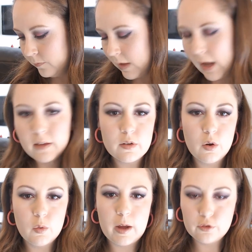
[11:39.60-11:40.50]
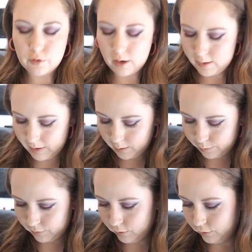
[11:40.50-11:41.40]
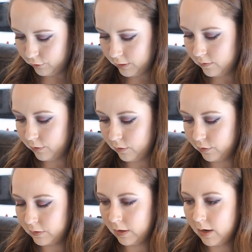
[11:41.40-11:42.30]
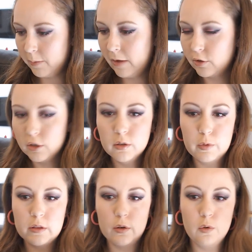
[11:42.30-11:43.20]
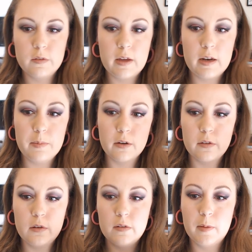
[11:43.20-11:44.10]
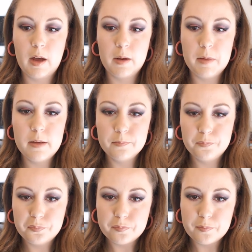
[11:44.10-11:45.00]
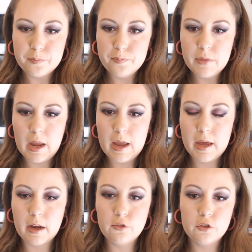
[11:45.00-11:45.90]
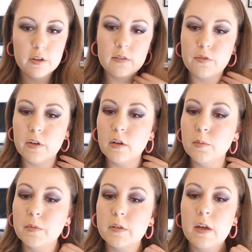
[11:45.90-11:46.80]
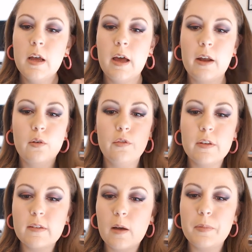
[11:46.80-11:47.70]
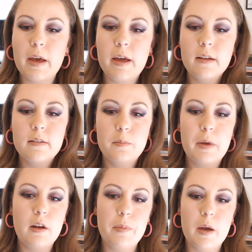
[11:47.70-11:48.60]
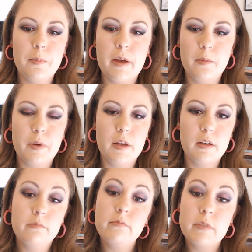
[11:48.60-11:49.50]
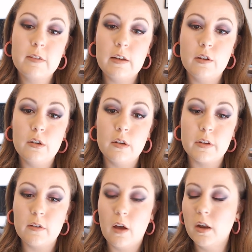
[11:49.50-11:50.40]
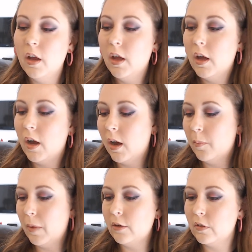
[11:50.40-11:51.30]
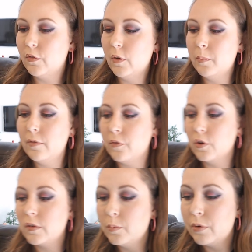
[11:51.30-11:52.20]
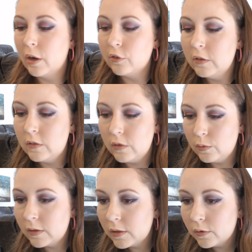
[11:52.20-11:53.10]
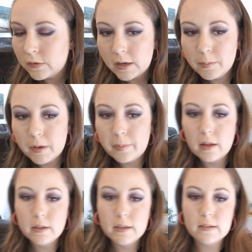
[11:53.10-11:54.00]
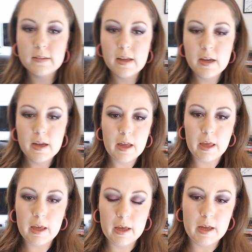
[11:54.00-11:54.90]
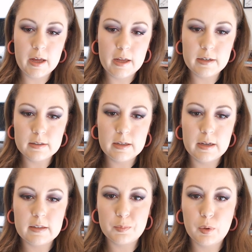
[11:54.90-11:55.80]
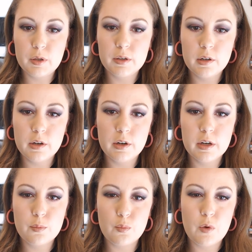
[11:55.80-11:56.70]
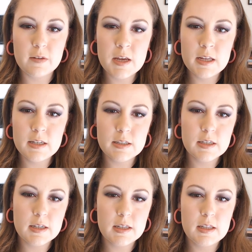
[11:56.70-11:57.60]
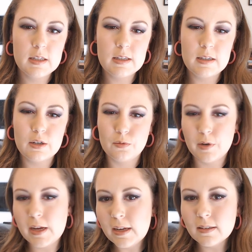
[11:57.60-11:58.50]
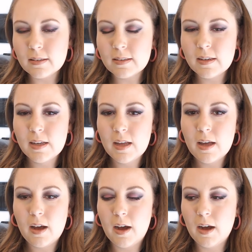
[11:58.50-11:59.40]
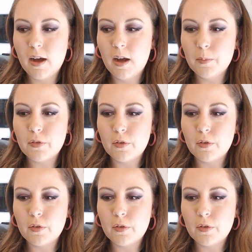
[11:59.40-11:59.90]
so I tried Makeup Revolution for the first time ever with those teddy bears that you see behind me, and I just filmed, I don't know if it's up yet, it might not be up yet, but stay tuned if it's not. I just filmed my first impressions using those teddy bear palettes, and like, spoiler alert, it wasn't great. So